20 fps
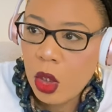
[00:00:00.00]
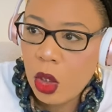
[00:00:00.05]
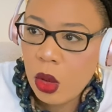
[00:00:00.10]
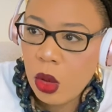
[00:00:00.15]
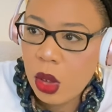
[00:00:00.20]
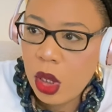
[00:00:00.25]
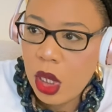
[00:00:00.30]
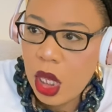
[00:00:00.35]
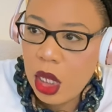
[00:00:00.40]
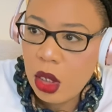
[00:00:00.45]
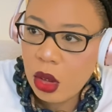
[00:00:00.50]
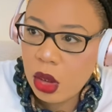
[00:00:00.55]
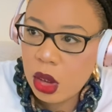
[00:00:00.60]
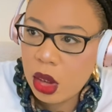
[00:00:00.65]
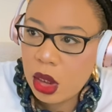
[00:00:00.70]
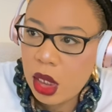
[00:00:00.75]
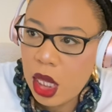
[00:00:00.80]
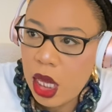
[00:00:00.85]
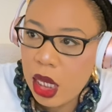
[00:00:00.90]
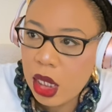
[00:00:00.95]
Oh, that
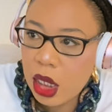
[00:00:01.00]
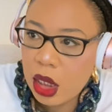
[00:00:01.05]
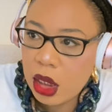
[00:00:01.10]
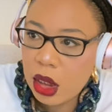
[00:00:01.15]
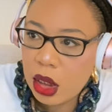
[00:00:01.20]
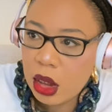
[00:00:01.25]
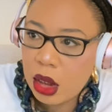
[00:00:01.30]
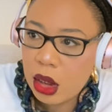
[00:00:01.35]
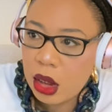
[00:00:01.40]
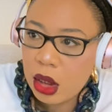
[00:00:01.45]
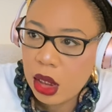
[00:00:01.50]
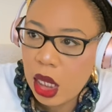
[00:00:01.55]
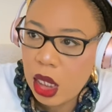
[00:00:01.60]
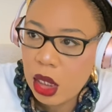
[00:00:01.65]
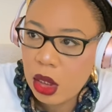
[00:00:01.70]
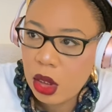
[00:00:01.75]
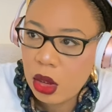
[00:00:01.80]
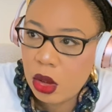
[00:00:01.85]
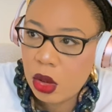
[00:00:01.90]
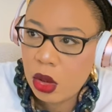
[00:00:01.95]
looks like
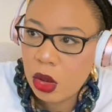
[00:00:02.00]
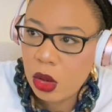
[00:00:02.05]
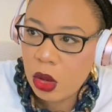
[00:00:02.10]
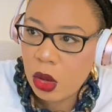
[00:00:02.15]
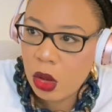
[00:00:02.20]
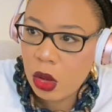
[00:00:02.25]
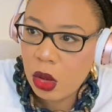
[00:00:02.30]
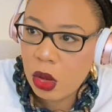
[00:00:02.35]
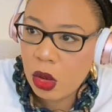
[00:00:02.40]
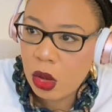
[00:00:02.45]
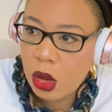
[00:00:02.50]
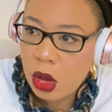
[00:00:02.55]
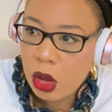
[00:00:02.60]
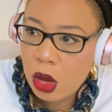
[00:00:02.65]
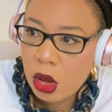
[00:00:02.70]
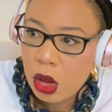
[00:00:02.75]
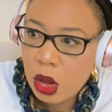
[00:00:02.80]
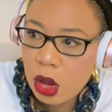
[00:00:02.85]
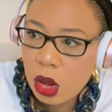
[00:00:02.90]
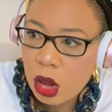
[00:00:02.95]
skeletal.
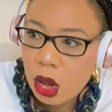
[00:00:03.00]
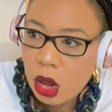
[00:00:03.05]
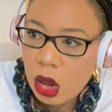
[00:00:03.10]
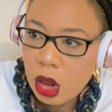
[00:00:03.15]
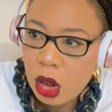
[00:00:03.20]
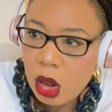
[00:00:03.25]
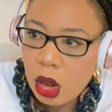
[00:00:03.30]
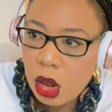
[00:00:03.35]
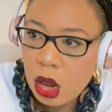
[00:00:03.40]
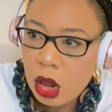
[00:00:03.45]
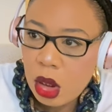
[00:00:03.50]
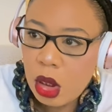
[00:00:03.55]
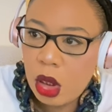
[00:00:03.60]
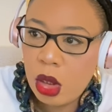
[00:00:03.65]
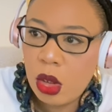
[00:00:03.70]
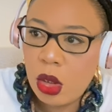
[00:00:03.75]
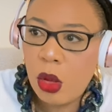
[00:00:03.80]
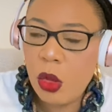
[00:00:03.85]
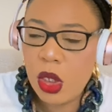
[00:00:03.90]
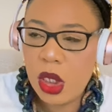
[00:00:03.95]

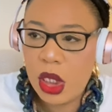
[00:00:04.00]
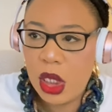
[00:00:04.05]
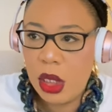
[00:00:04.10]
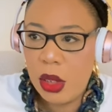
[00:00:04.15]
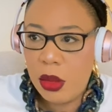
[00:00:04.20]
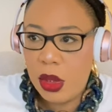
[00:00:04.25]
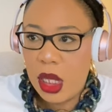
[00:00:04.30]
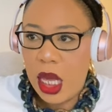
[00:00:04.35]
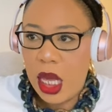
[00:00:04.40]
It almost seems